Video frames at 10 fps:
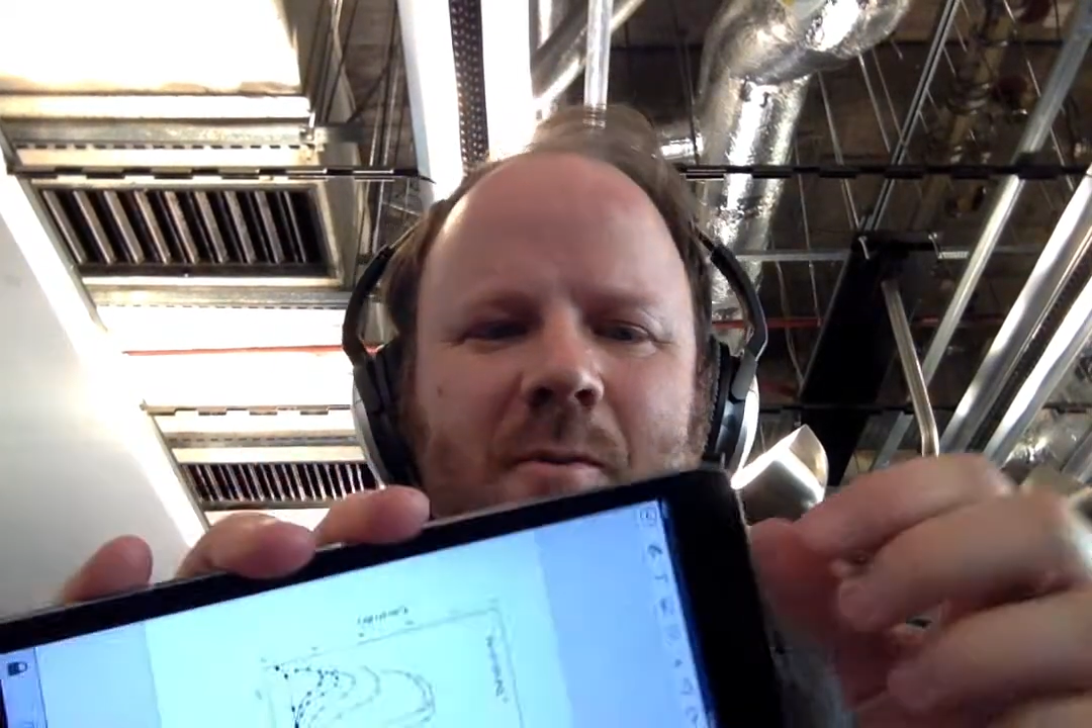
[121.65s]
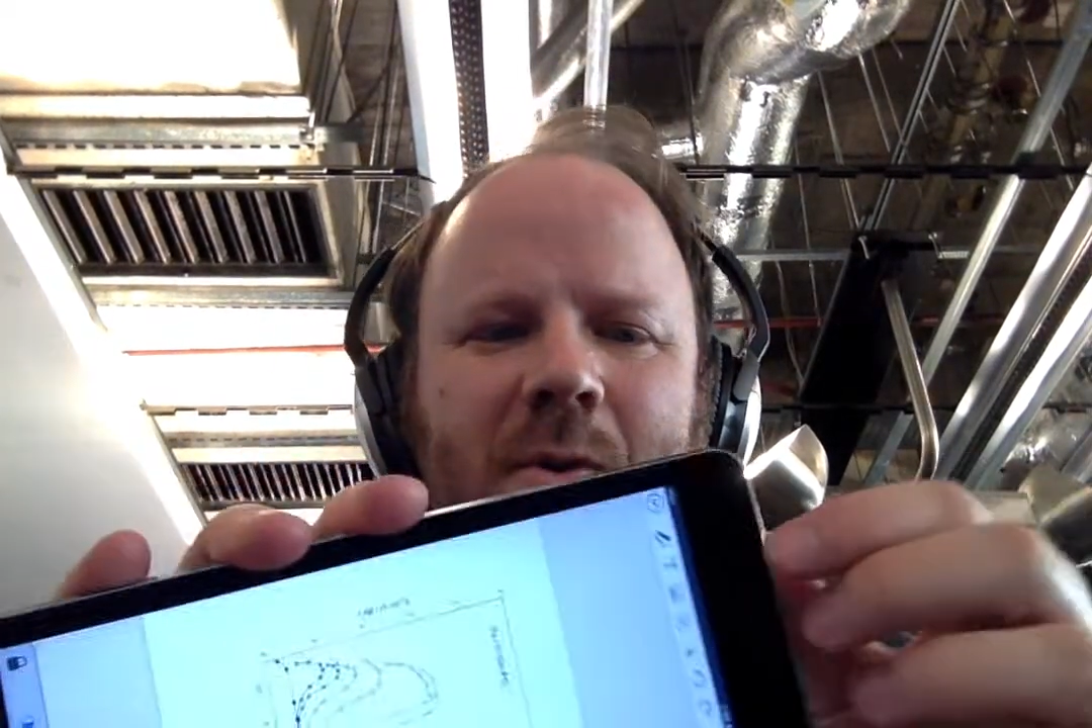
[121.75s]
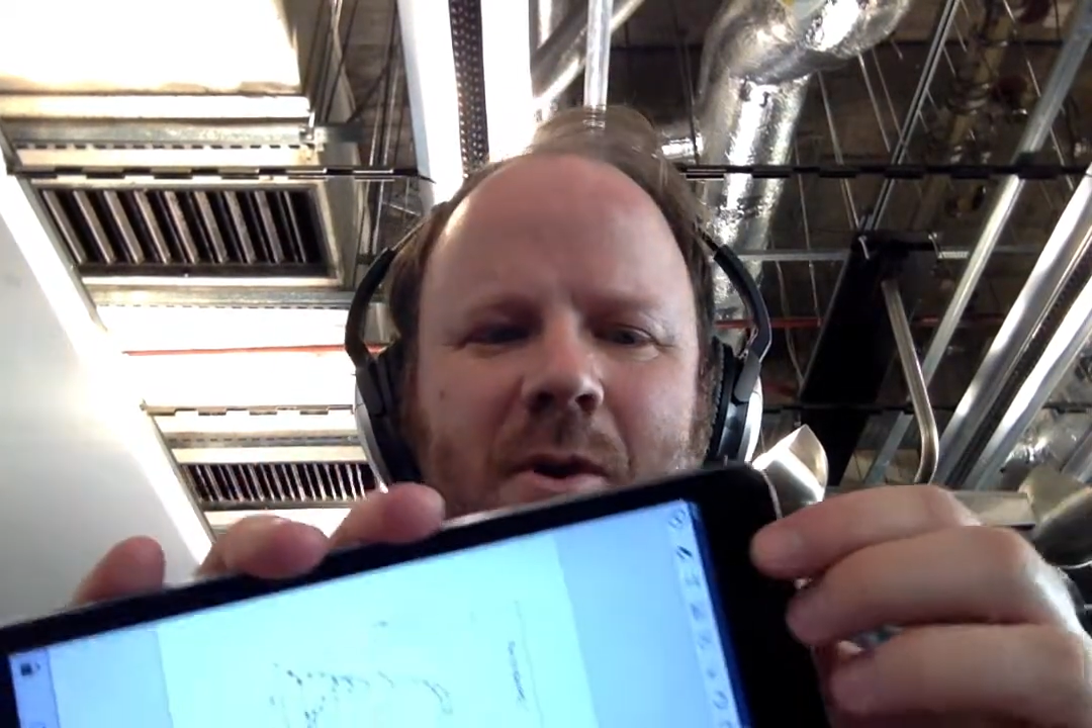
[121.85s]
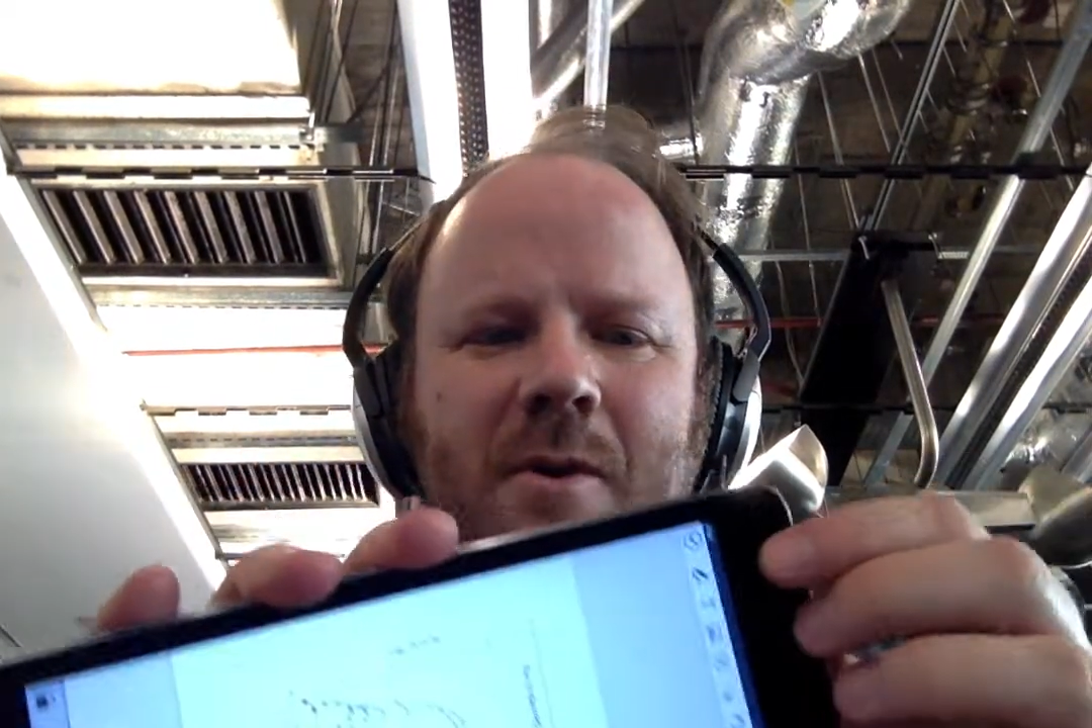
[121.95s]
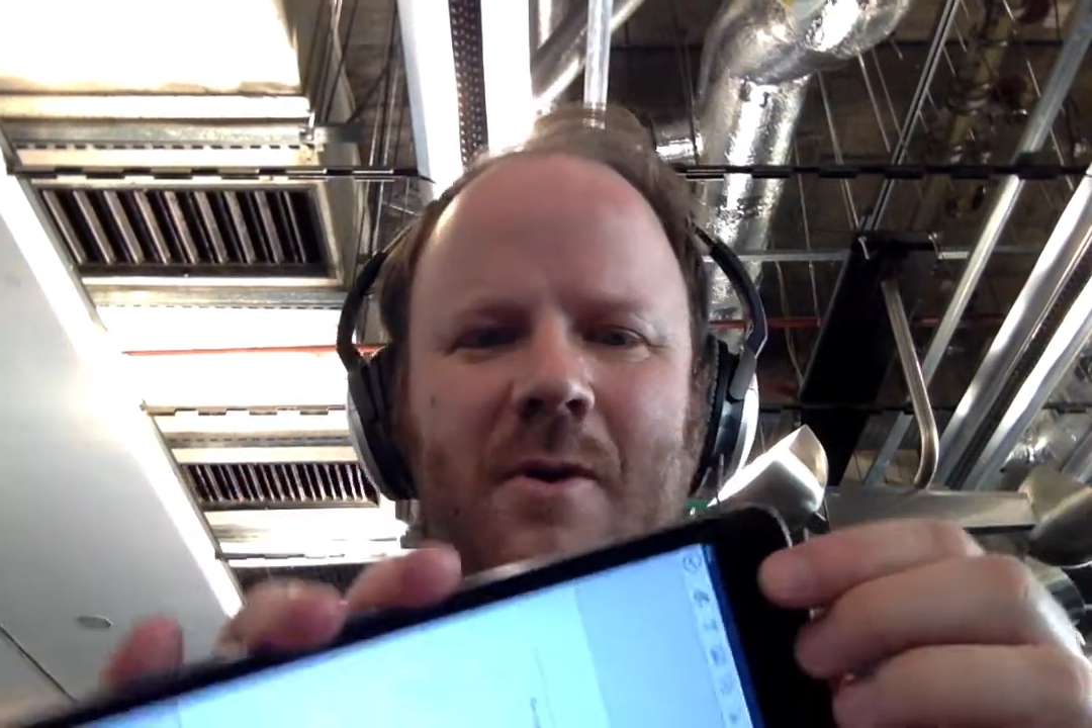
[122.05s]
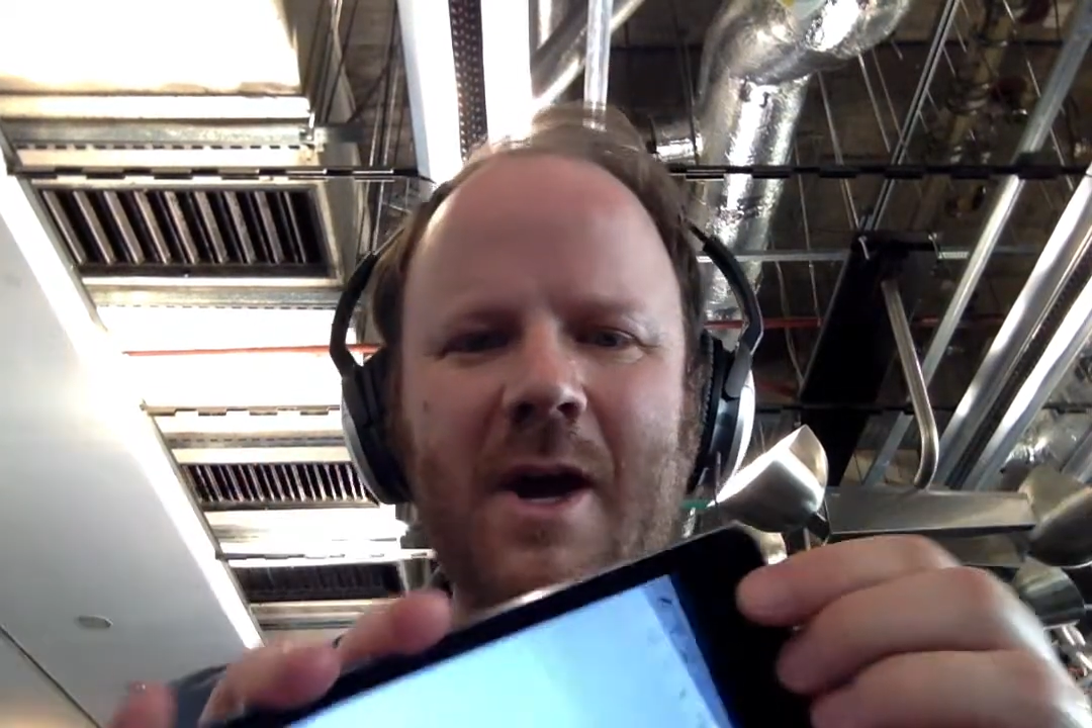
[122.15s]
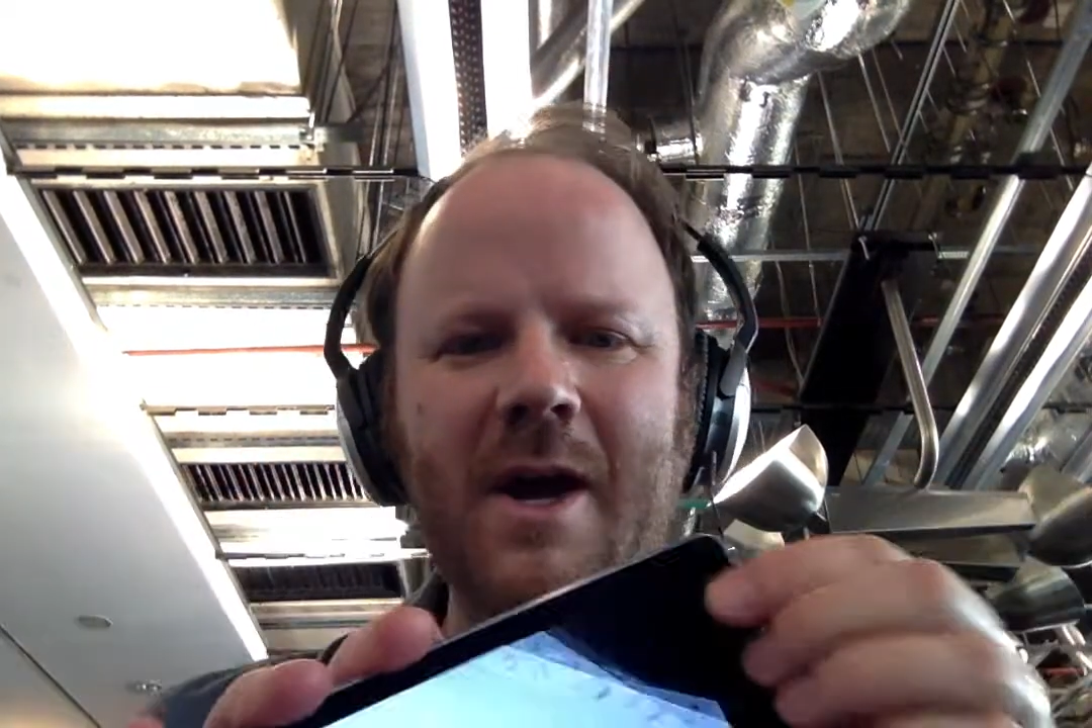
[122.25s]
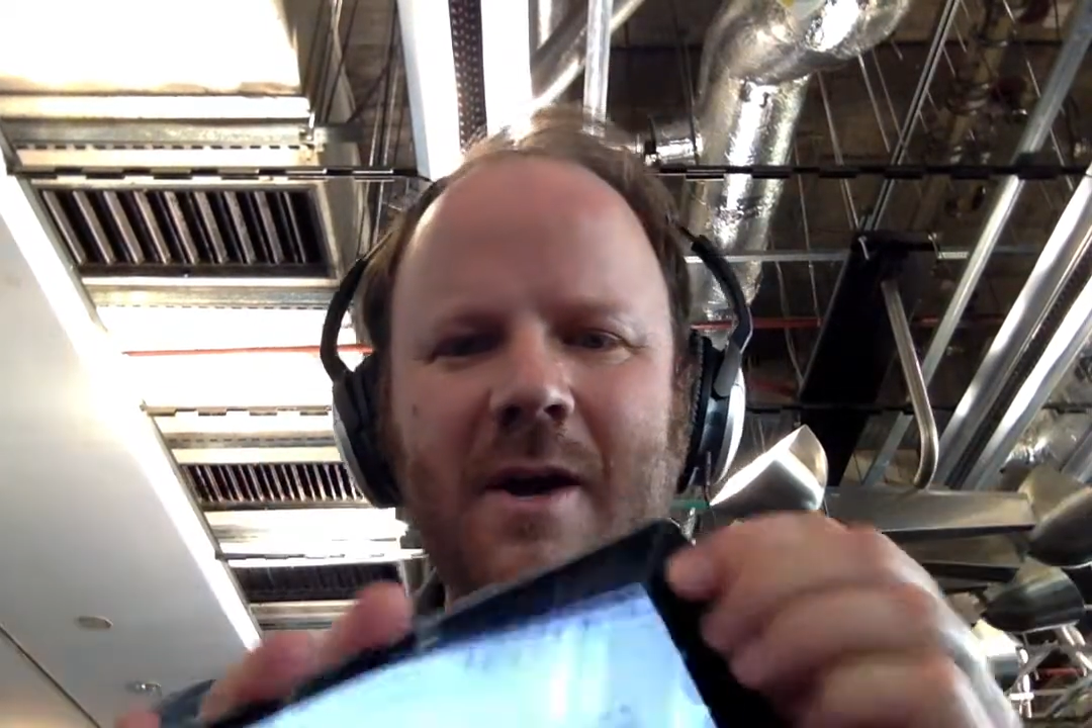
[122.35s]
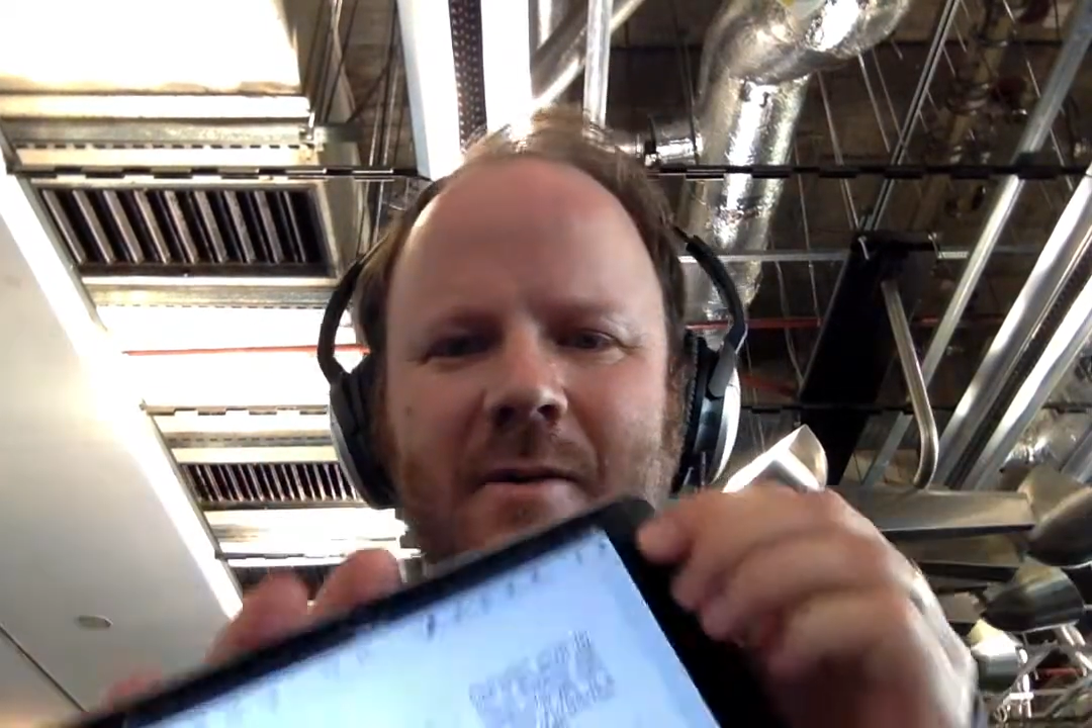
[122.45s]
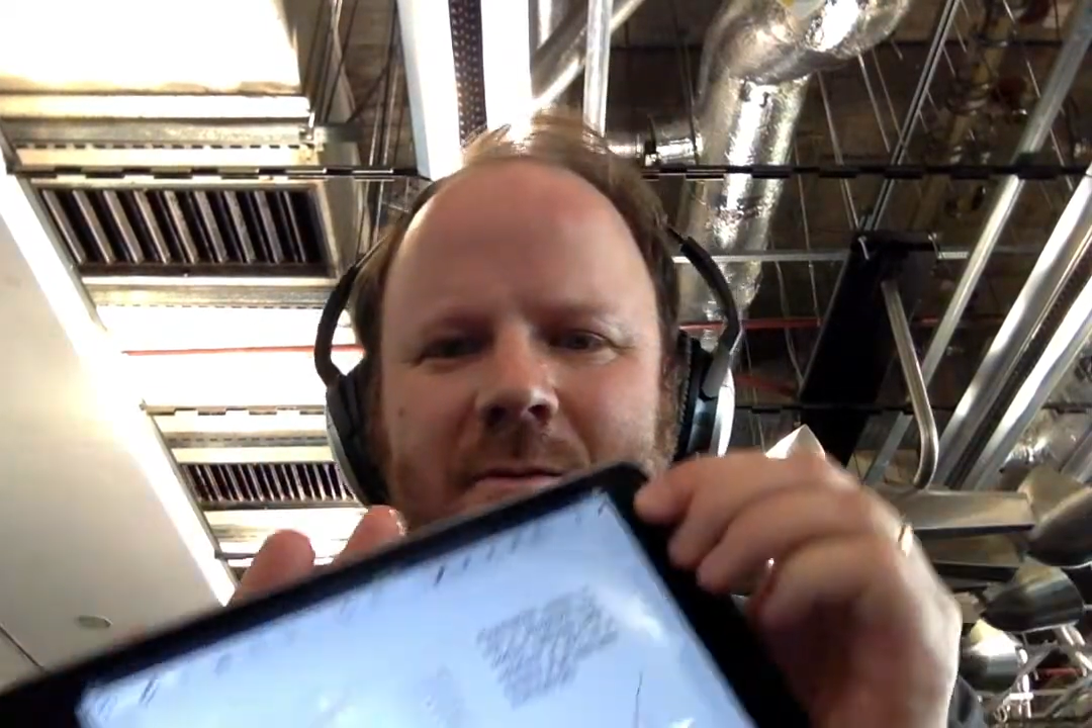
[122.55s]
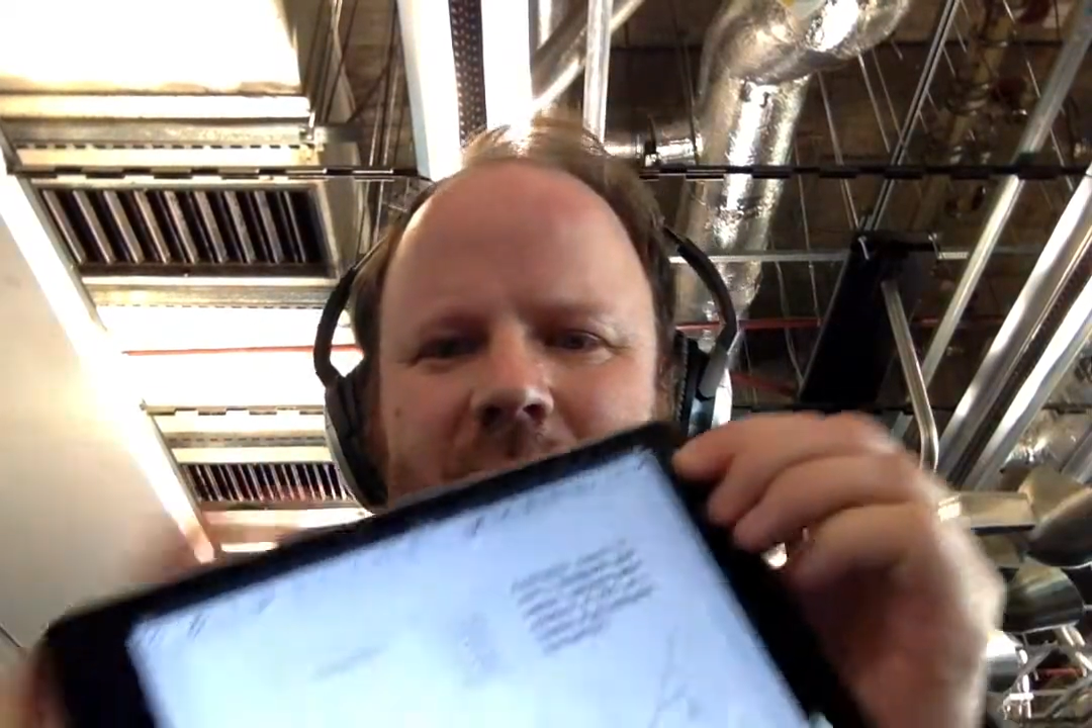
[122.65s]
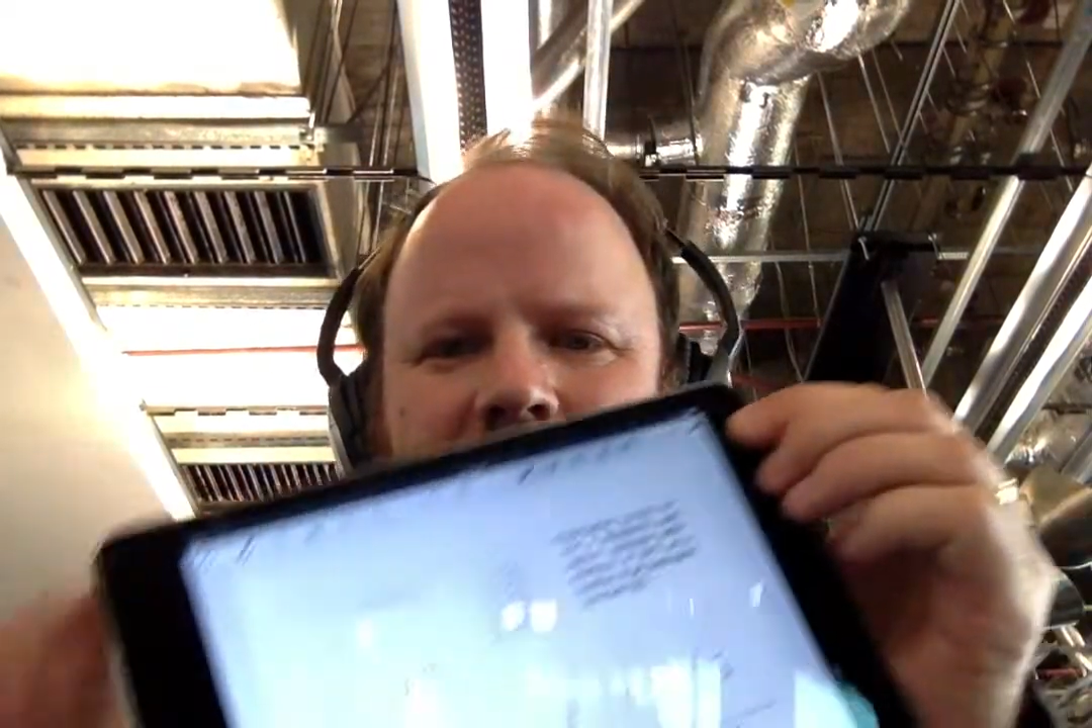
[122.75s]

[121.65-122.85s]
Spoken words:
where you have